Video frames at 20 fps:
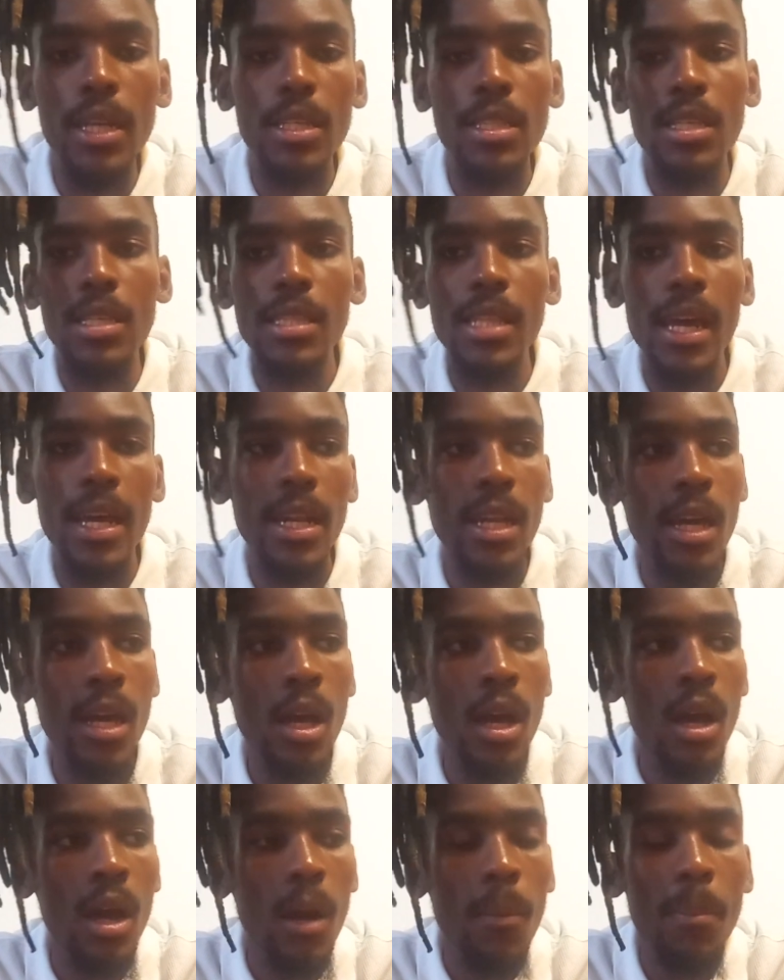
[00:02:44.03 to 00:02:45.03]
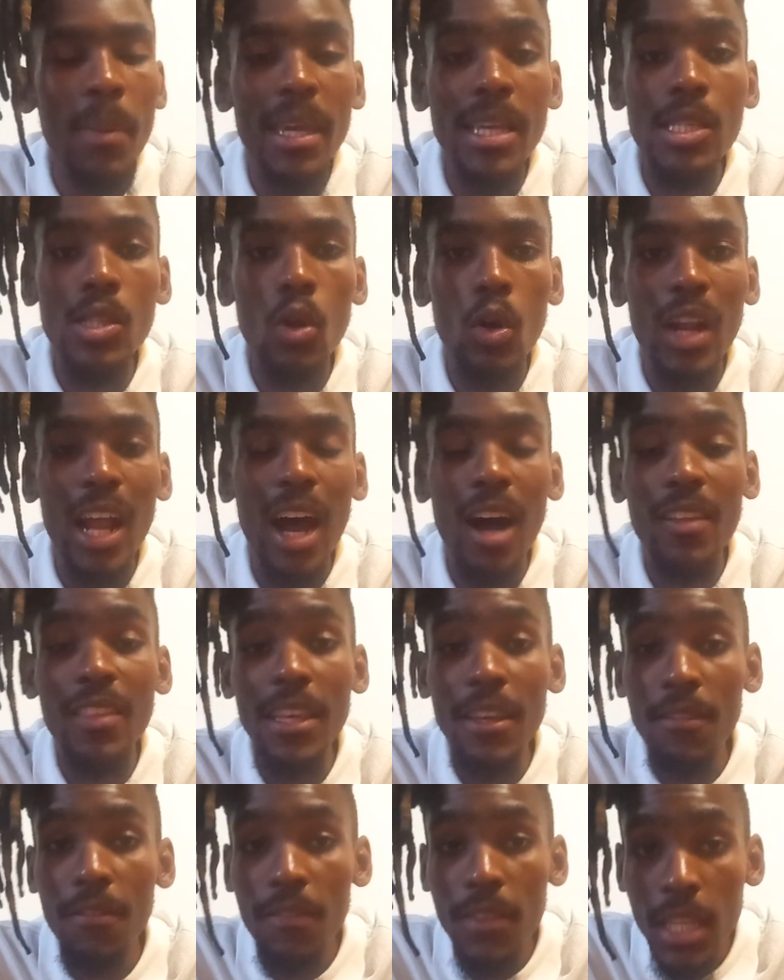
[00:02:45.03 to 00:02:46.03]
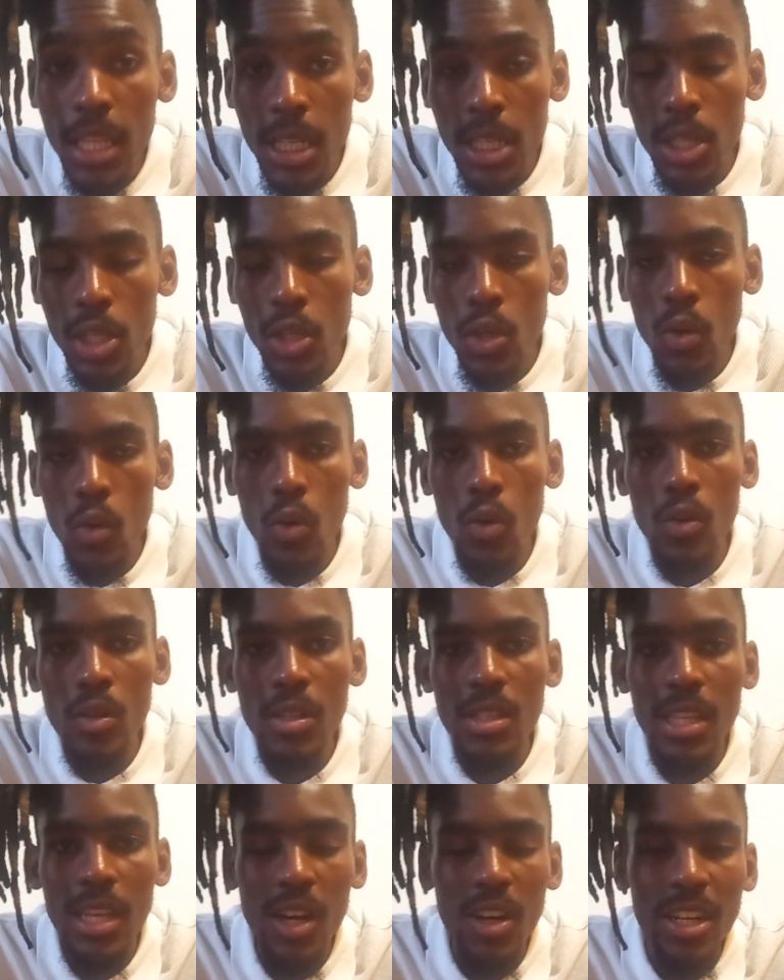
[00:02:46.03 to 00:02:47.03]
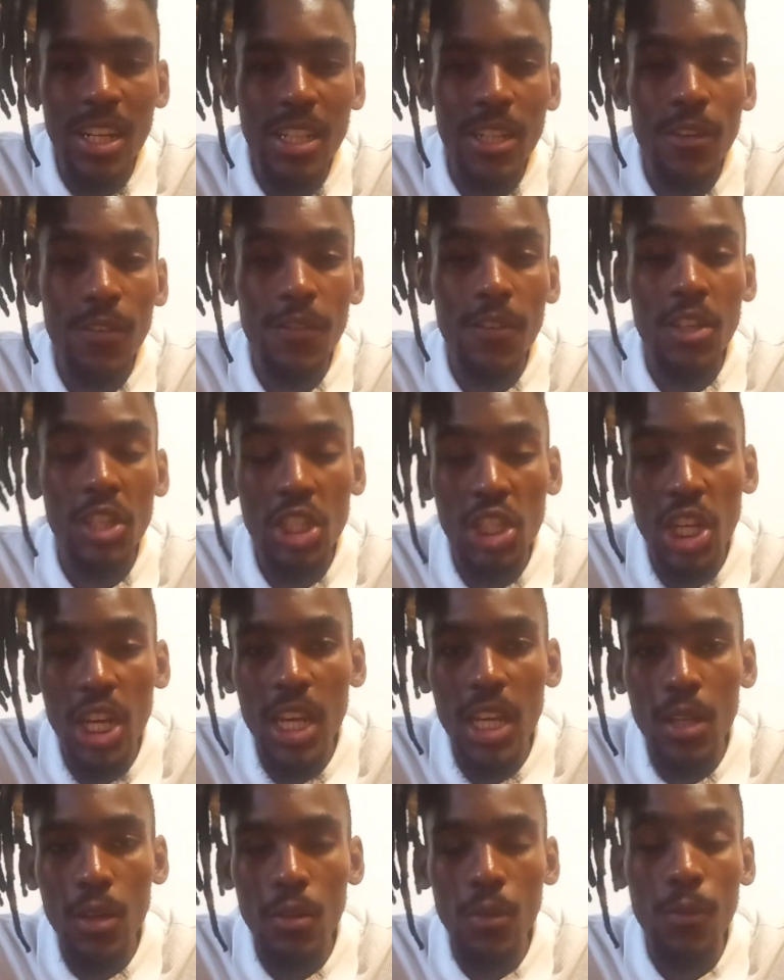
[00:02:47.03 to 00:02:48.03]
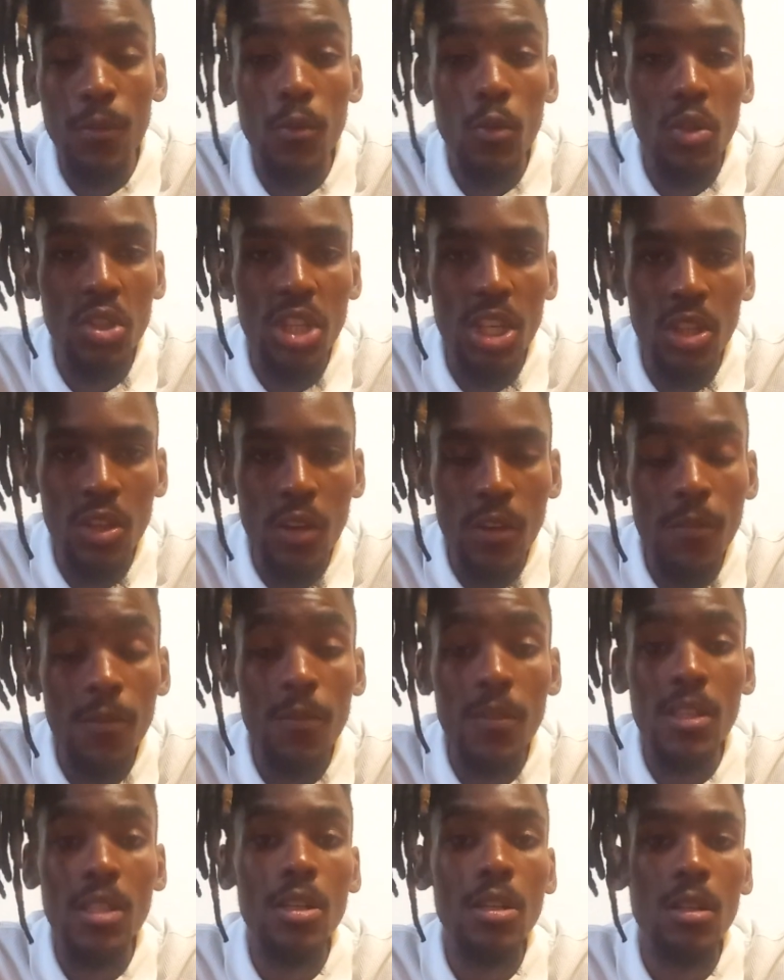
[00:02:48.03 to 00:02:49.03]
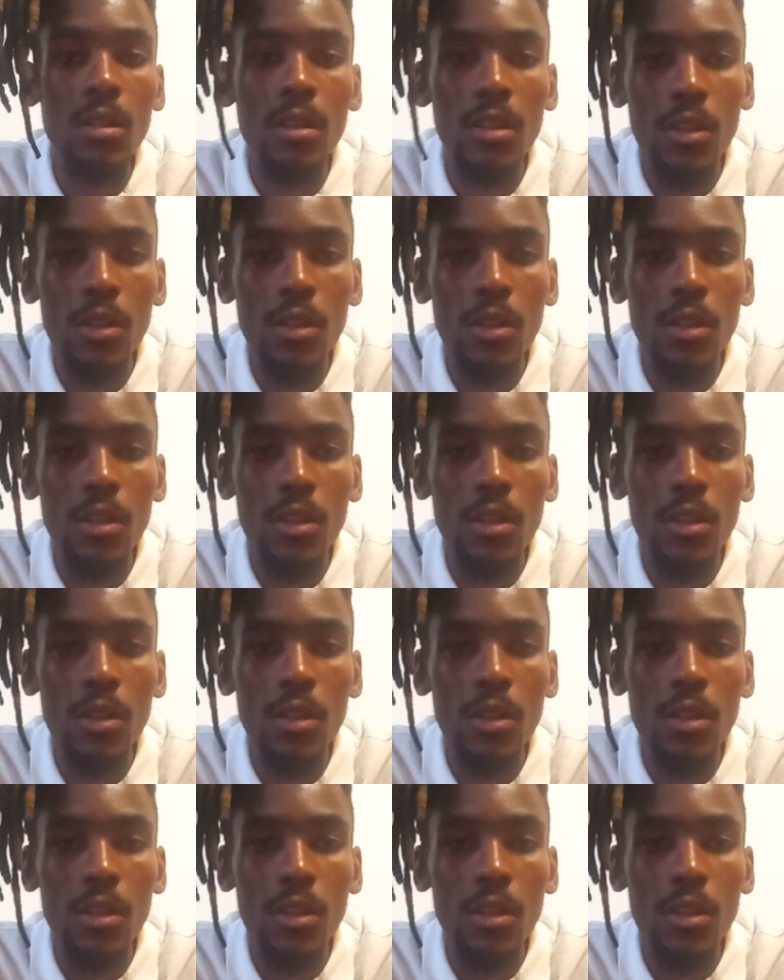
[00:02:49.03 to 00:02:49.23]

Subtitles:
It's just that based on how they feed, because they're on a different chain, on the food chain, not physical.